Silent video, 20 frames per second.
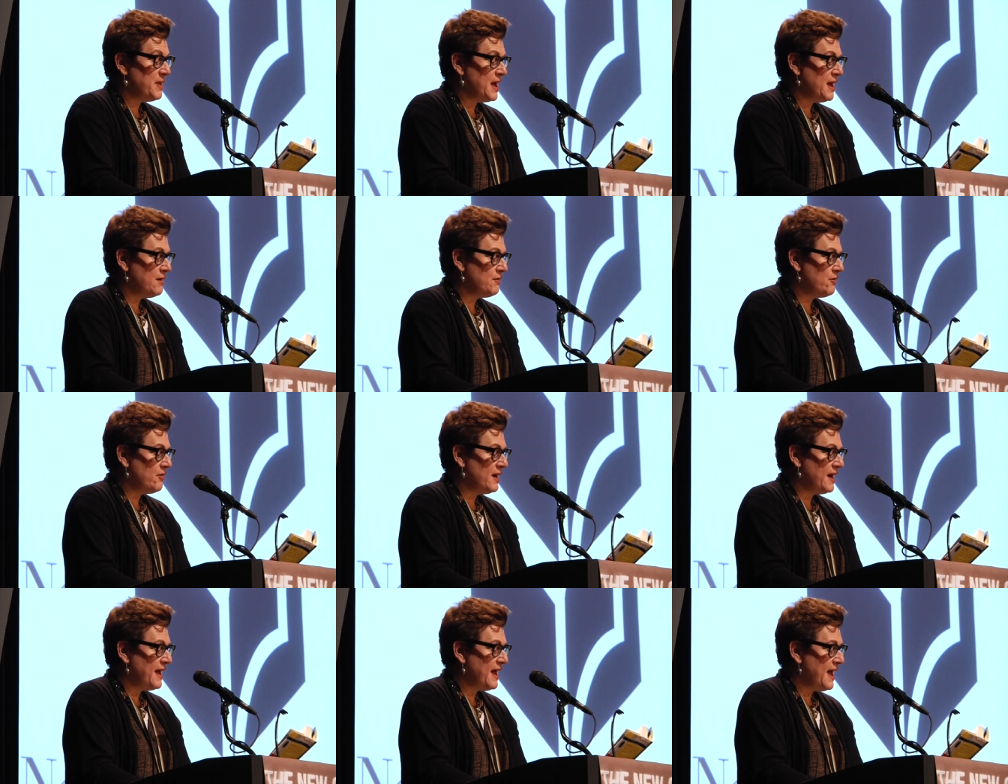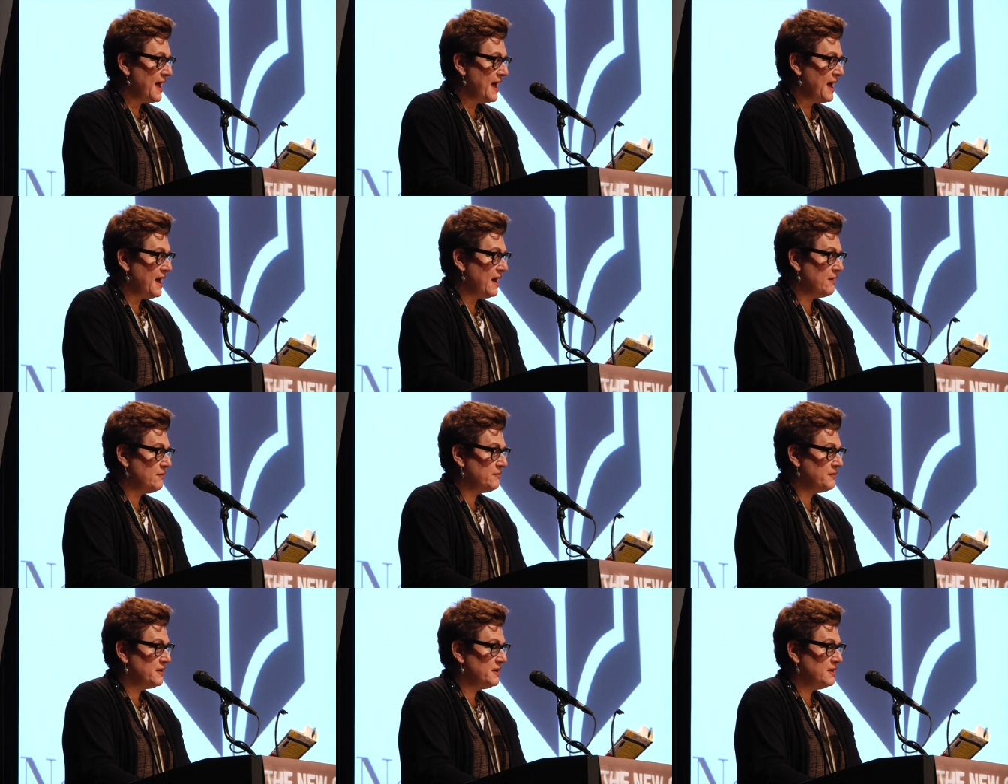power I
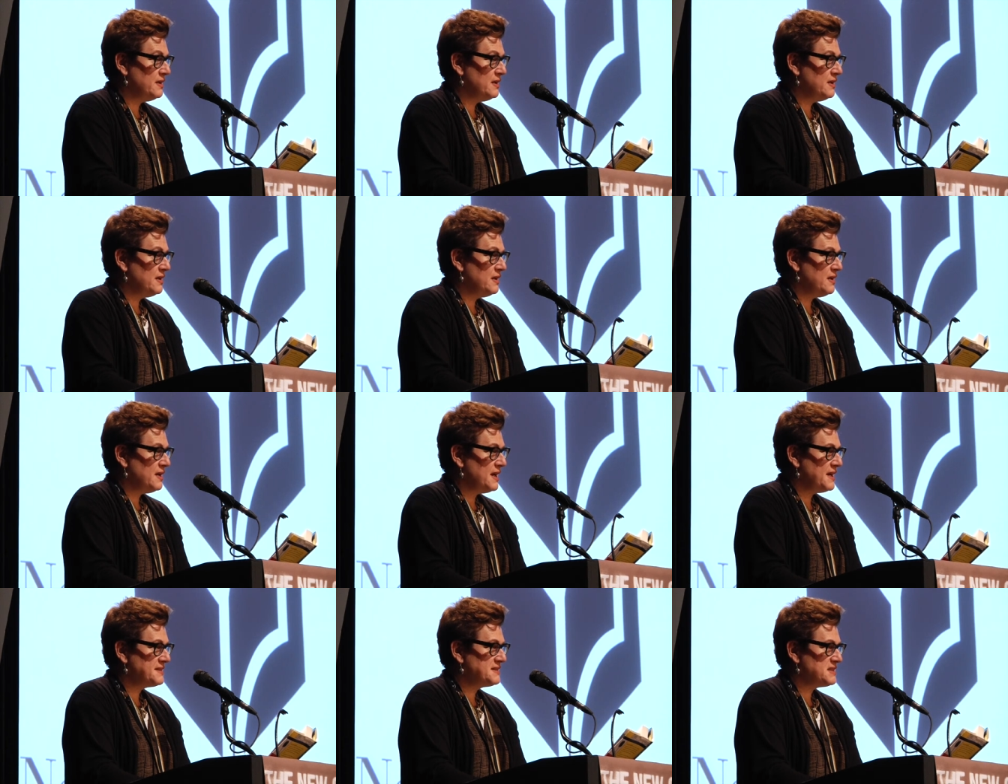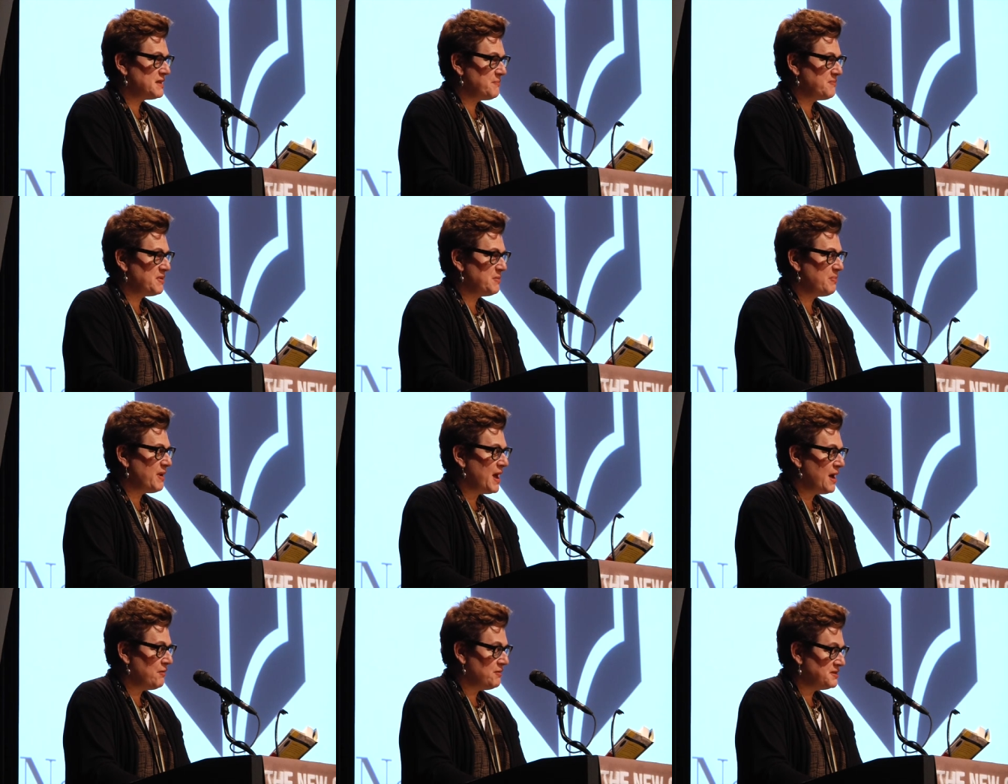have, except the
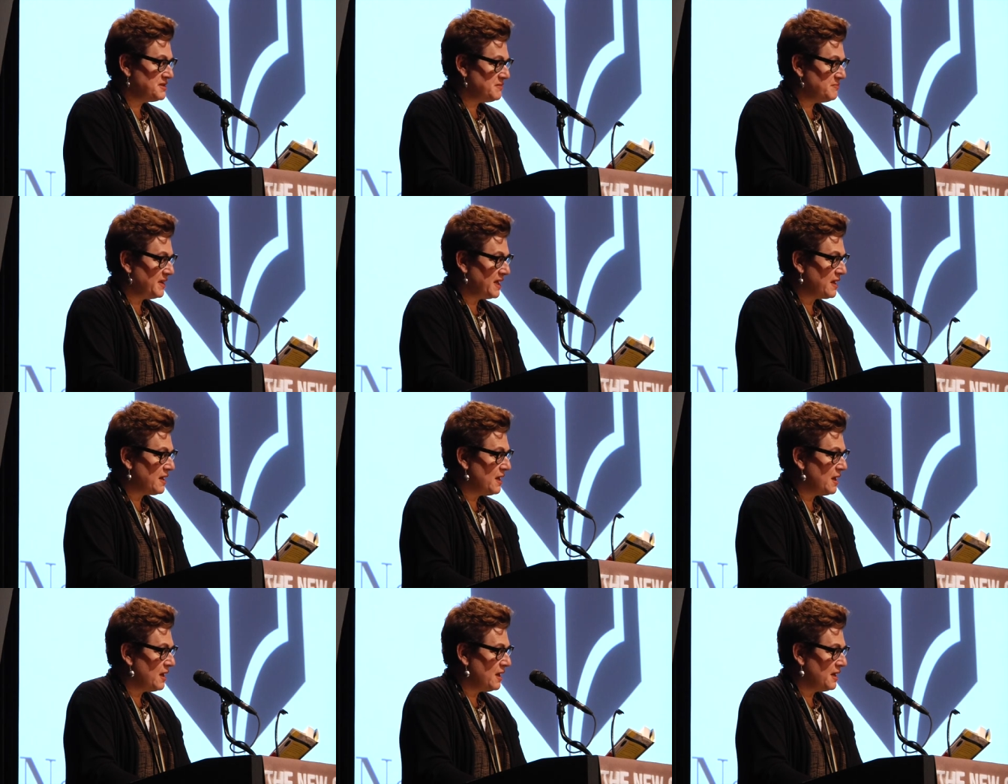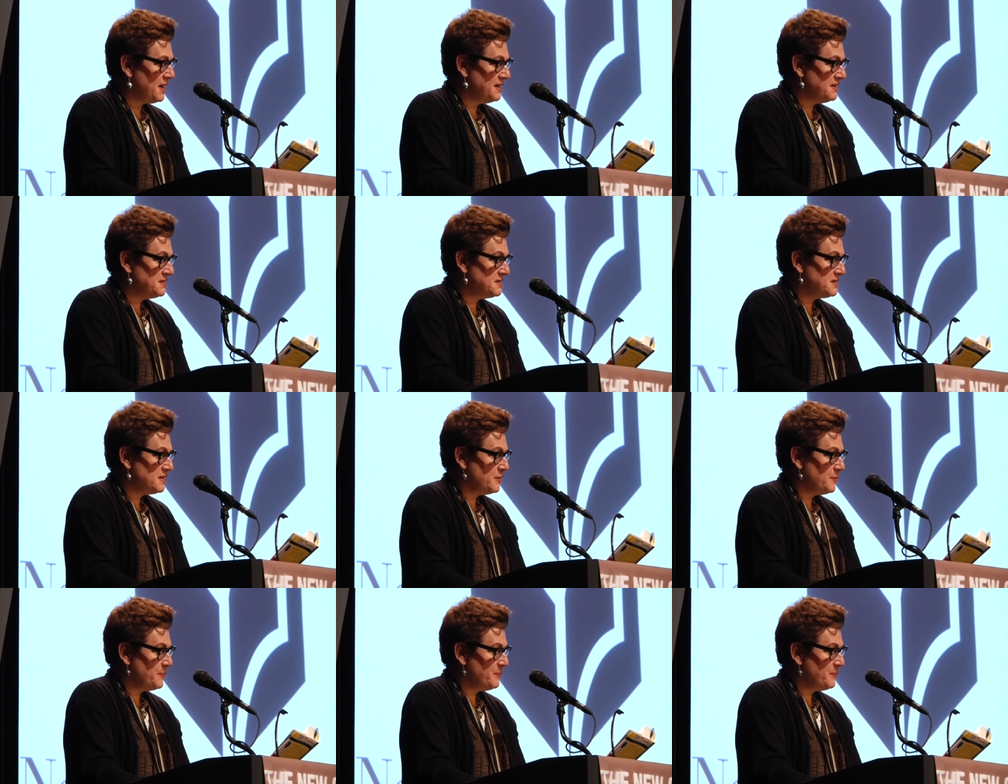power to be kind.